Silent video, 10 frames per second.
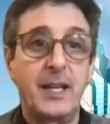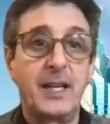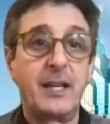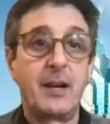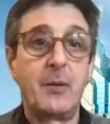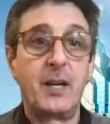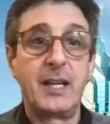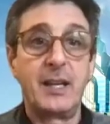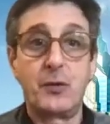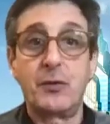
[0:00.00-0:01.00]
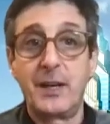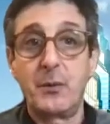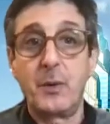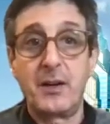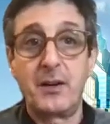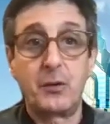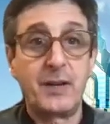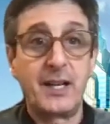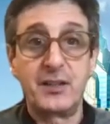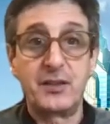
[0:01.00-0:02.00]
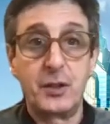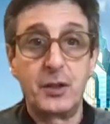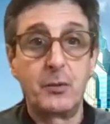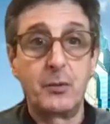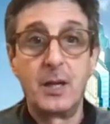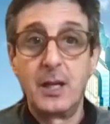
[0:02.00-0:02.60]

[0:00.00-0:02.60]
And here I want to give credit where credit is due.